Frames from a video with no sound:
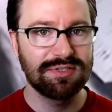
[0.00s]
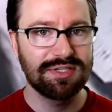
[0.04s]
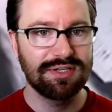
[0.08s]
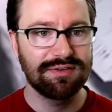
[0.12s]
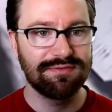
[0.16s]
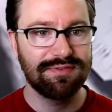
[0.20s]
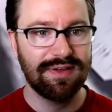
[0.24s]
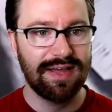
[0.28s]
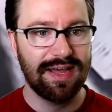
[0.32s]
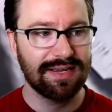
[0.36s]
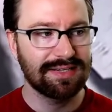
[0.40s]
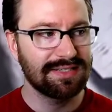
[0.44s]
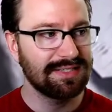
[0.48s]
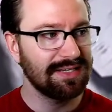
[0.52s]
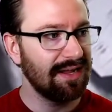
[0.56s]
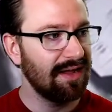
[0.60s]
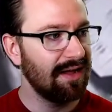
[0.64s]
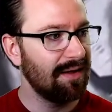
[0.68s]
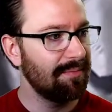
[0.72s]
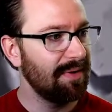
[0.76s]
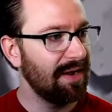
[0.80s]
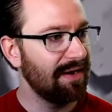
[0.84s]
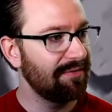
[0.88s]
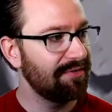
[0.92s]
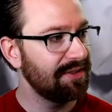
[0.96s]
In fact,
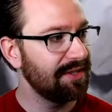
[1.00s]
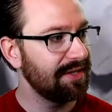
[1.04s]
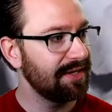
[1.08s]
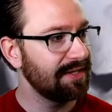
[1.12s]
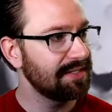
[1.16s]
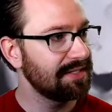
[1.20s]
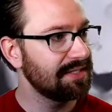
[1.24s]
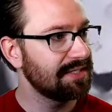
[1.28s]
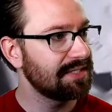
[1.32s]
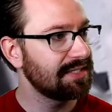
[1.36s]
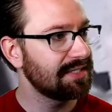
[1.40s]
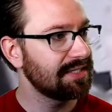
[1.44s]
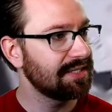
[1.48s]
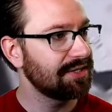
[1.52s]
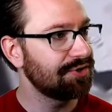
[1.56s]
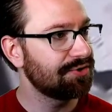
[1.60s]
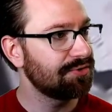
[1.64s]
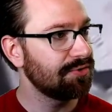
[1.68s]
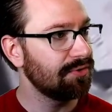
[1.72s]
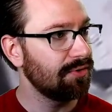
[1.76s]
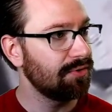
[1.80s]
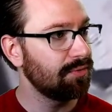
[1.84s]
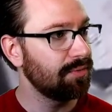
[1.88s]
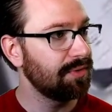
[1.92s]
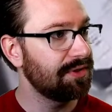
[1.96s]
um, everything is
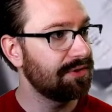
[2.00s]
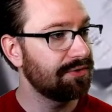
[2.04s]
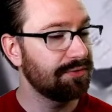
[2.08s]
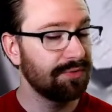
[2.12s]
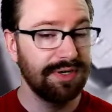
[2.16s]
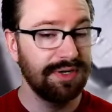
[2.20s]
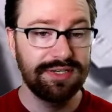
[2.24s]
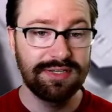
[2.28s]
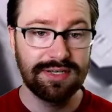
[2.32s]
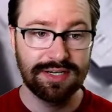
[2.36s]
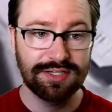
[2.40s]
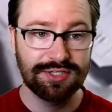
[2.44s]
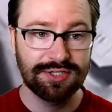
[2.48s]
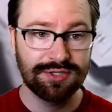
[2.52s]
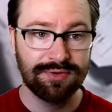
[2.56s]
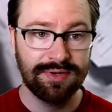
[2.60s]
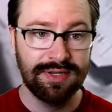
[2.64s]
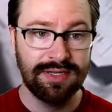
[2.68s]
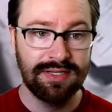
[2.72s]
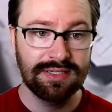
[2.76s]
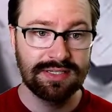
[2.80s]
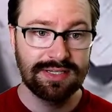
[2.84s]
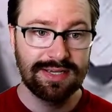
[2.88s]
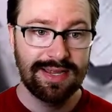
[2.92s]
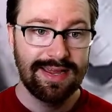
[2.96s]
controlled with three touch
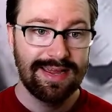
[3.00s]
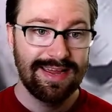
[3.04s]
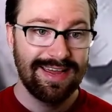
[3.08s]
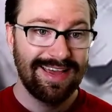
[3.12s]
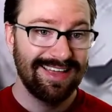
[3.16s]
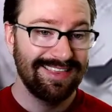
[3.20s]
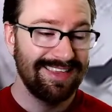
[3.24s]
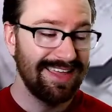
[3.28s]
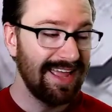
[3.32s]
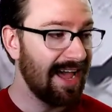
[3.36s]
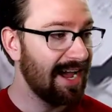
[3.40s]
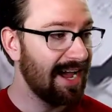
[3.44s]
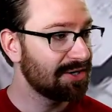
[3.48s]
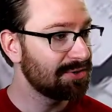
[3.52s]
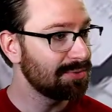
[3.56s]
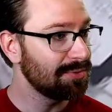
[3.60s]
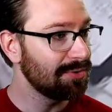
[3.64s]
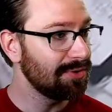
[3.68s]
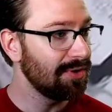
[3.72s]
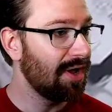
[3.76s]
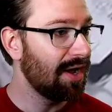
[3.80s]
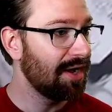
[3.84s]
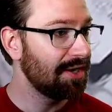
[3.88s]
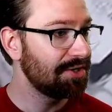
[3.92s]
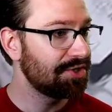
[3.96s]
screens, and the actual
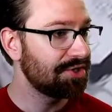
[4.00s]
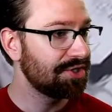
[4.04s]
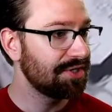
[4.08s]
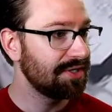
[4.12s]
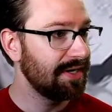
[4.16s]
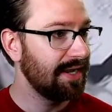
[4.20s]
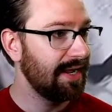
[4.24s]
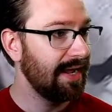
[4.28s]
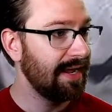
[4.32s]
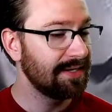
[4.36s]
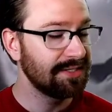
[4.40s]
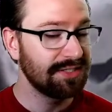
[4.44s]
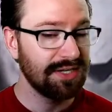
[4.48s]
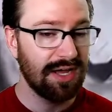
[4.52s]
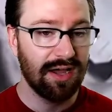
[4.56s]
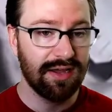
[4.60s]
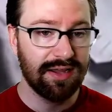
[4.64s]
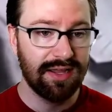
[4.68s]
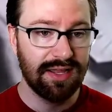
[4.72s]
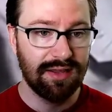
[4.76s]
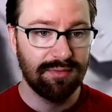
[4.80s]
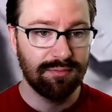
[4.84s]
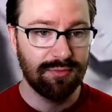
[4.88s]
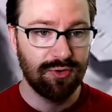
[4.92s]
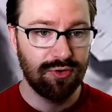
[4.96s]
launch and
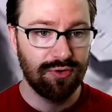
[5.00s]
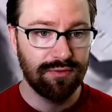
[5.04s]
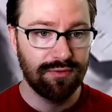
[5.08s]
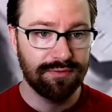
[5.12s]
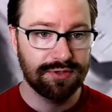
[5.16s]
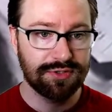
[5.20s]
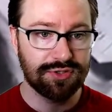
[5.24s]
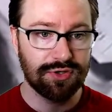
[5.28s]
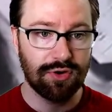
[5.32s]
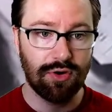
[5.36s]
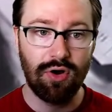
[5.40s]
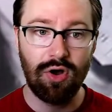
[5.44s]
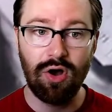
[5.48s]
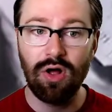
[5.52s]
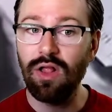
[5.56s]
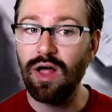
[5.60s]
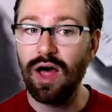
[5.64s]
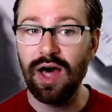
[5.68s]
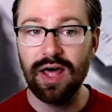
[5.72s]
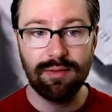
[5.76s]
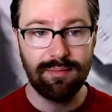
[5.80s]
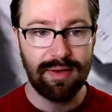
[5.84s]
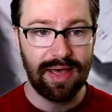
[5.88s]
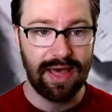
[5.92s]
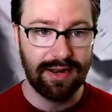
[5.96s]
docking maneuvers are all
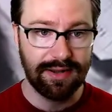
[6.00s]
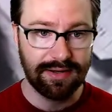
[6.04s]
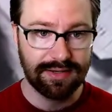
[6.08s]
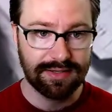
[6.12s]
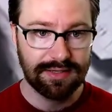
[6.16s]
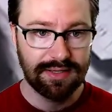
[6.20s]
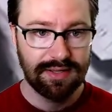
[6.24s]
automatic.